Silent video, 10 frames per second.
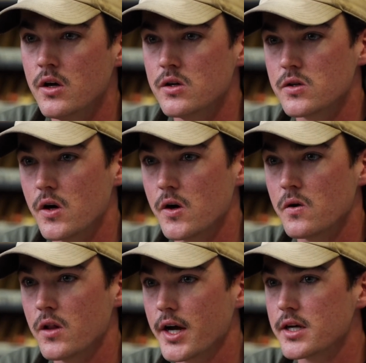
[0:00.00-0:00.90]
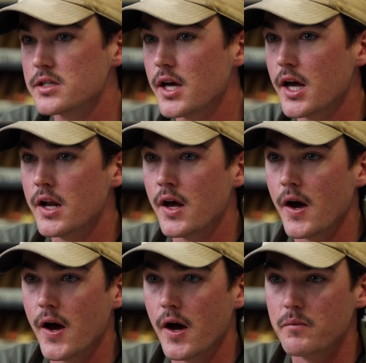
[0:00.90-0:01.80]
So like I said,
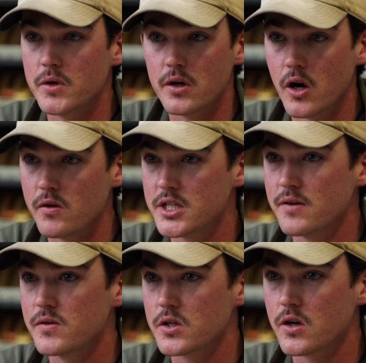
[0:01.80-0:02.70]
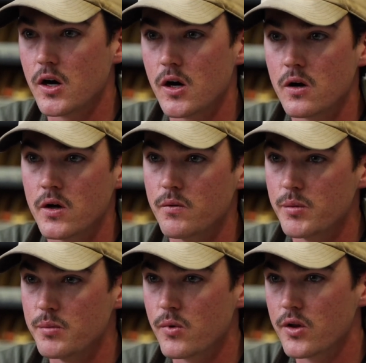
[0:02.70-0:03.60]
you can always give us a call and we'd
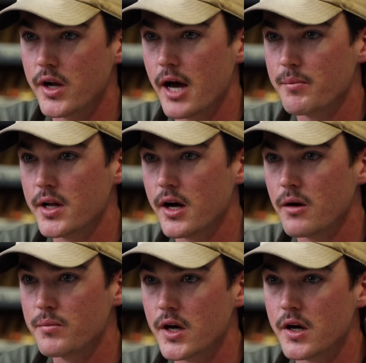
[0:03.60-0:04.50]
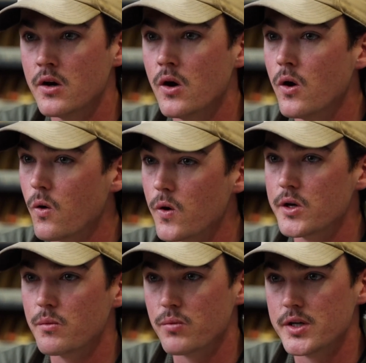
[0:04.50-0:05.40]
be more than happy to help you, or you
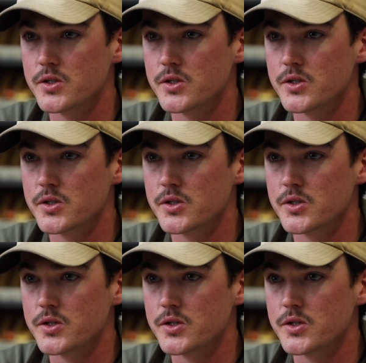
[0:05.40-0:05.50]
can place